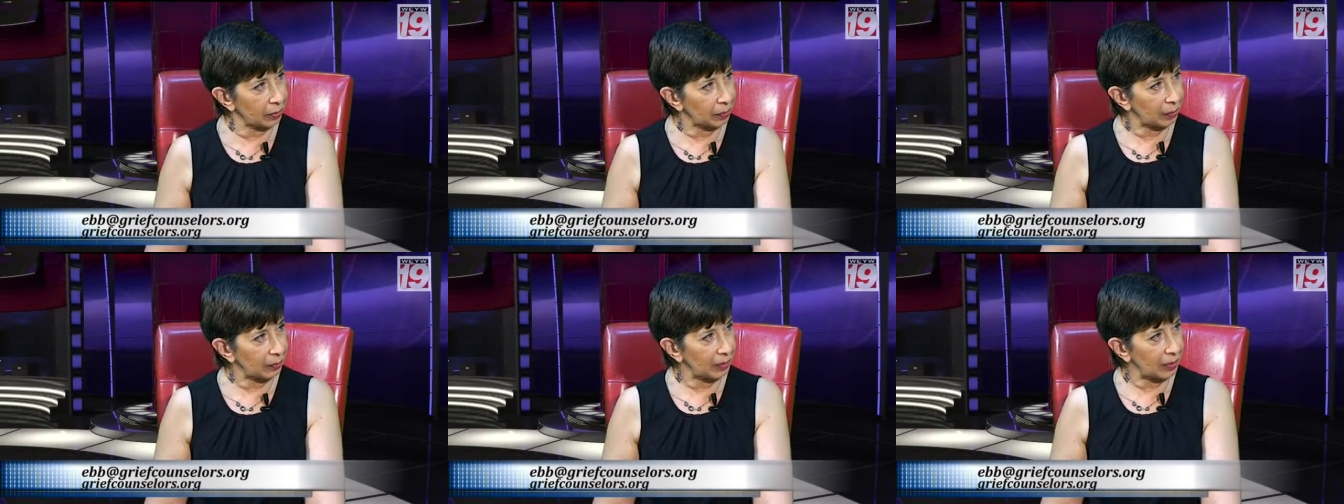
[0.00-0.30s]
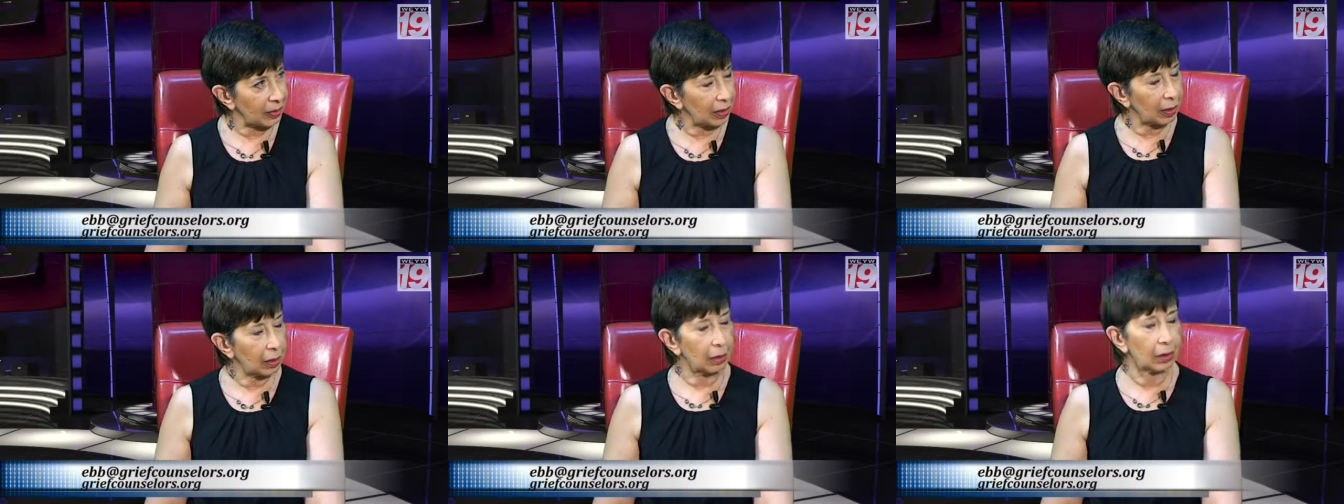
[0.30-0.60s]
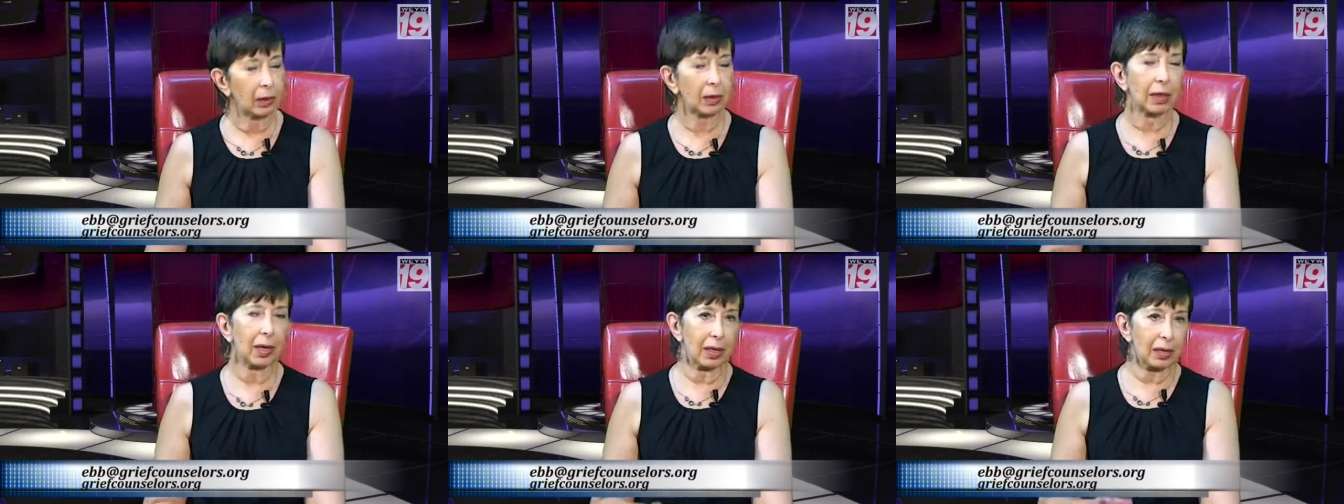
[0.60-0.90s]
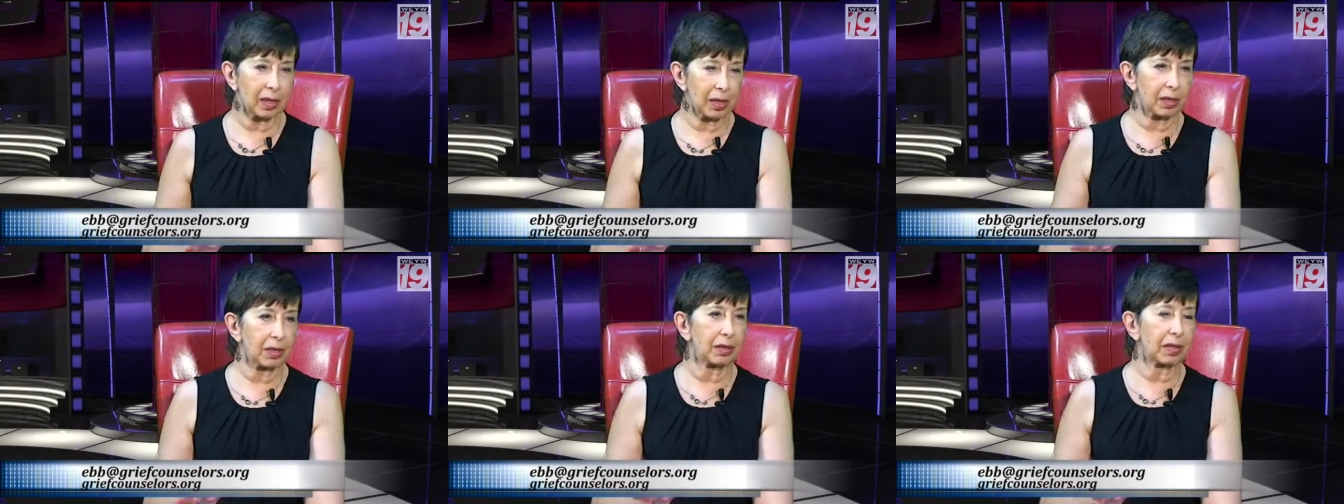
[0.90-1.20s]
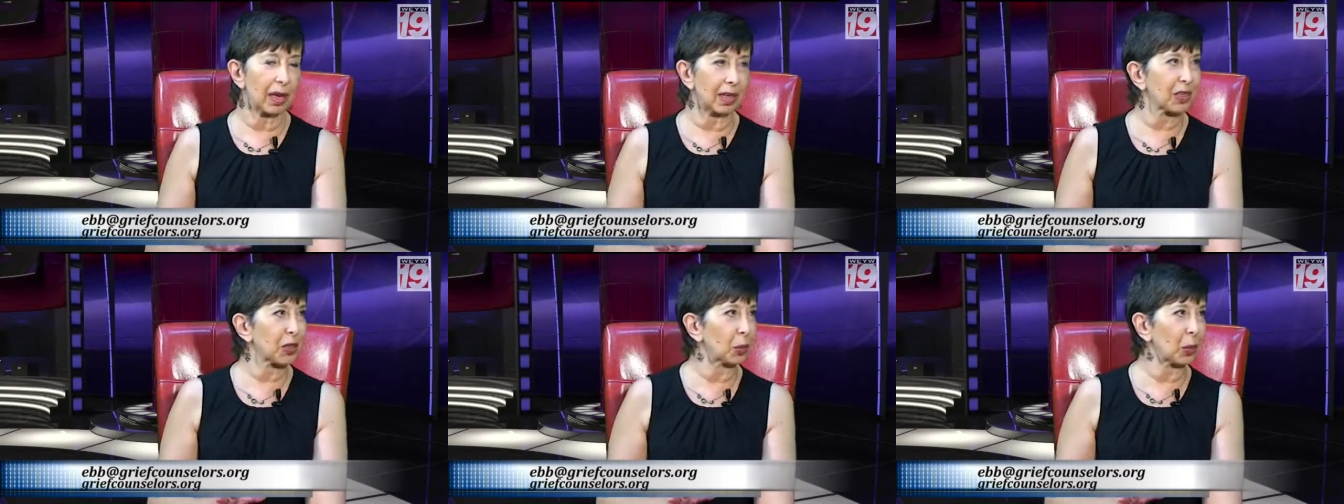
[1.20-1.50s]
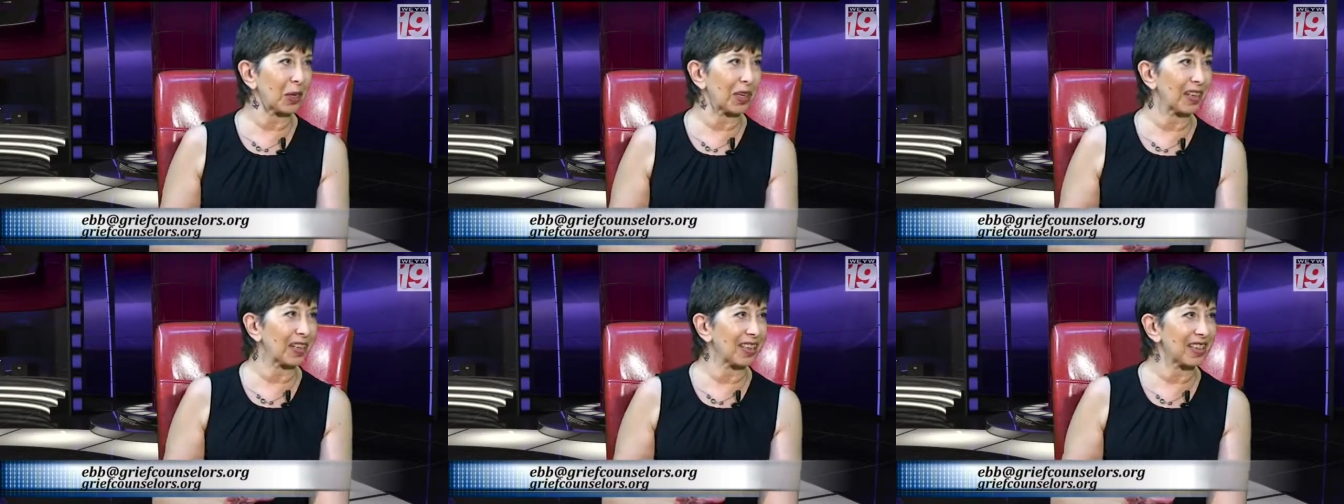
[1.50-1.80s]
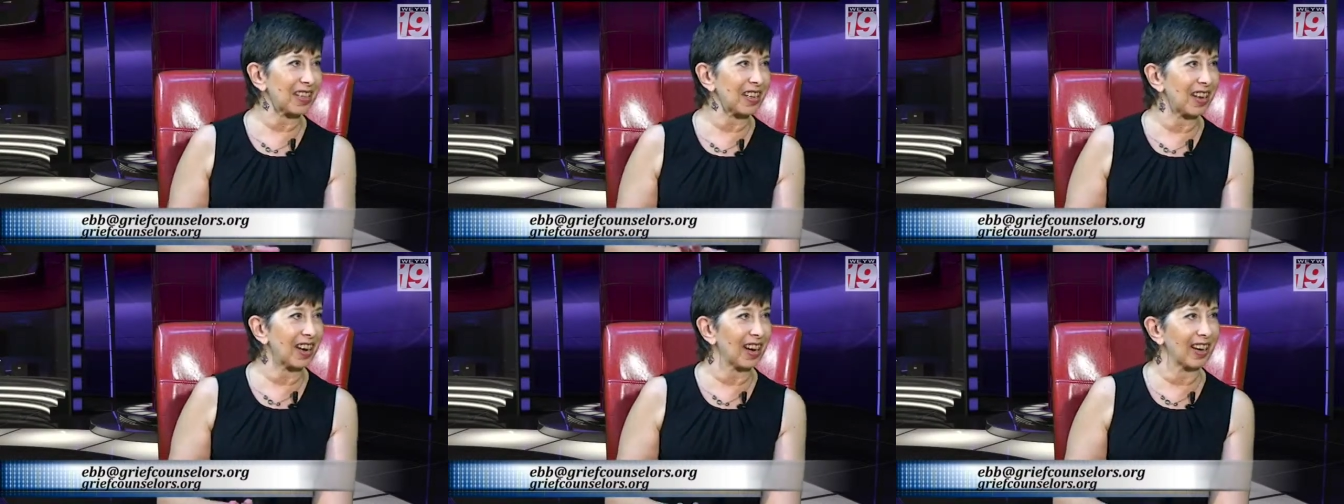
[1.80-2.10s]
Mm -hmm. That's that's what it
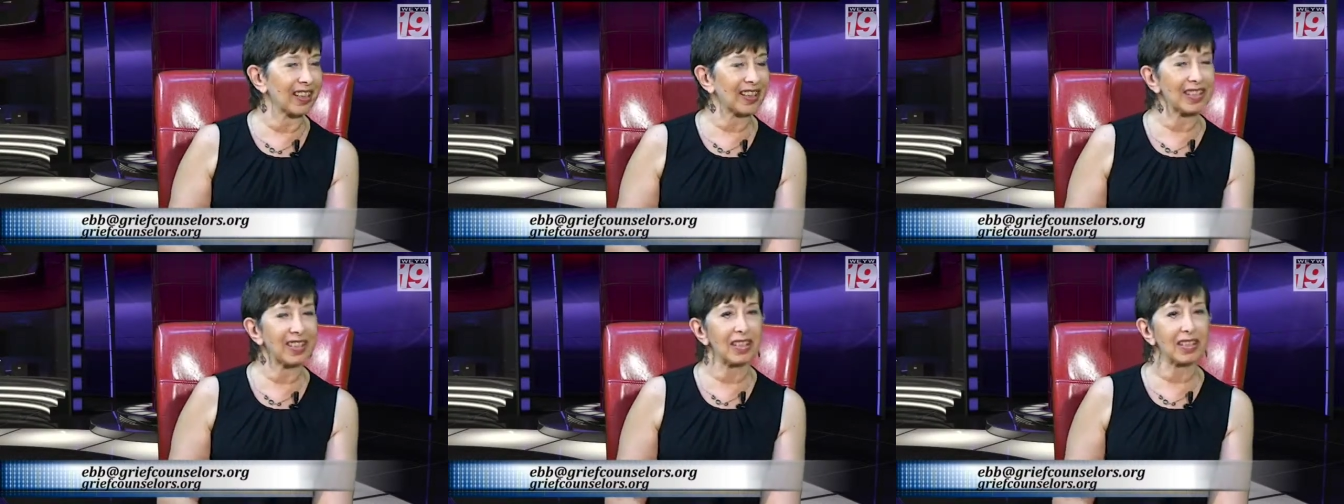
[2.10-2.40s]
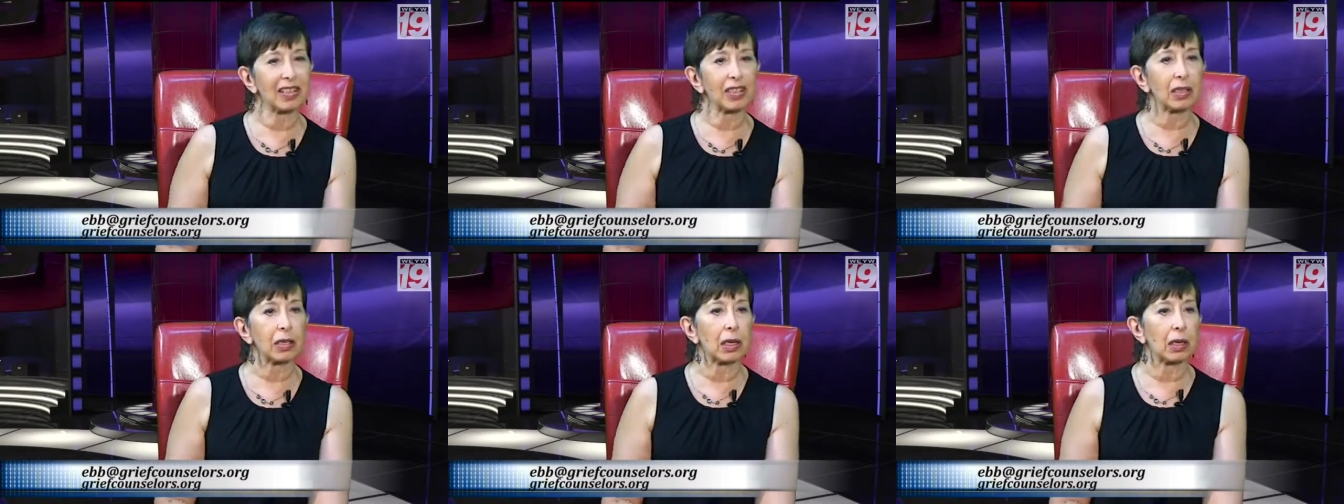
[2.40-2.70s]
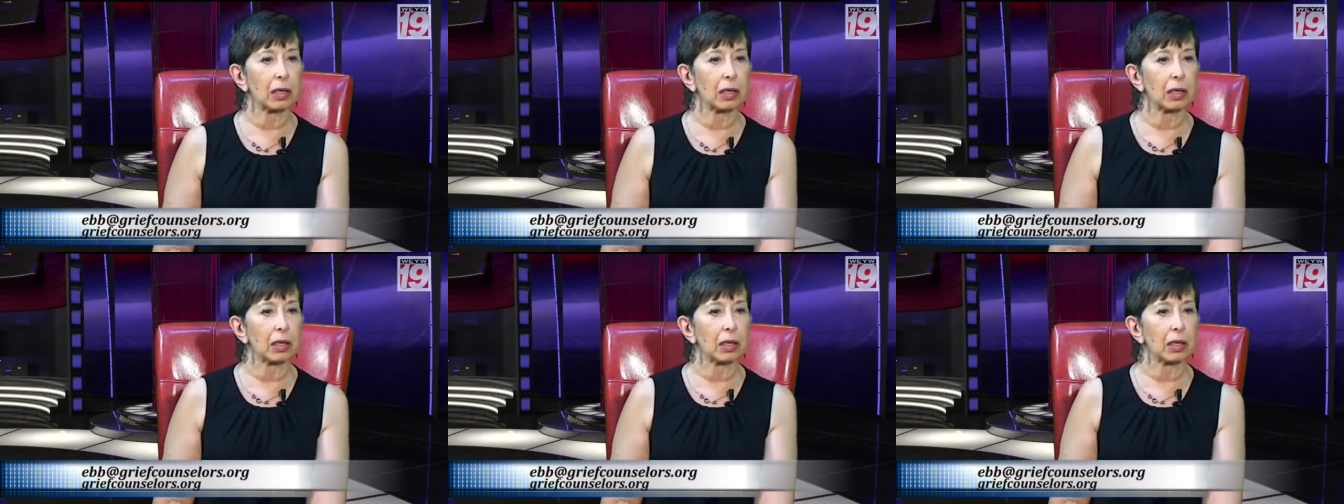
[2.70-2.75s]
is in essence.